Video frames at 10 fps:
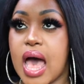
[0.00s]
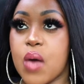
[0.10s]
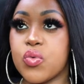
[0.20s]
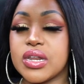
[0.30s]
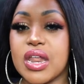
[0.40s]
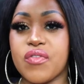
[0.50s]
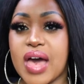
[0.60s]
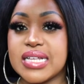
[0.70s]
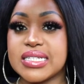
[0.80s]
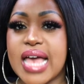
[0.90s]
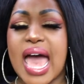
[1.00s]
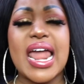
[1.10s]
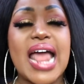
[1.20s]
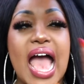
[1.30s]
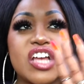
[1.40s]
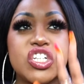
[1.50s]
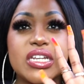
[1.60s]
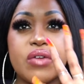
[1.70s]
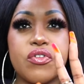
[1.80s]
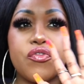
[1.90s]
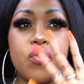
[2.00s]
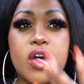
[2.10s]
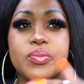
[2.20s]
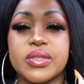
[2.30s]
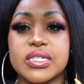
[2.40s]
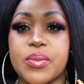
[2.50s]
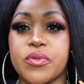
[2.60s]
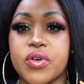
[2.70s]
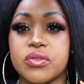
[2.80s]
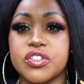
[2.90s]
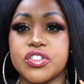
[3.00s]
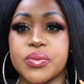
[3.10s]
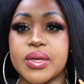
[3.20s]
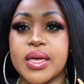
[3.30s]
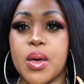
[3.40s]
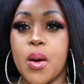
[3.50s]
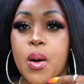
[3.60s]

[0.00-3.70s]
I wouldn't advise it, and I actually never thought I'd be the type of girl to do it.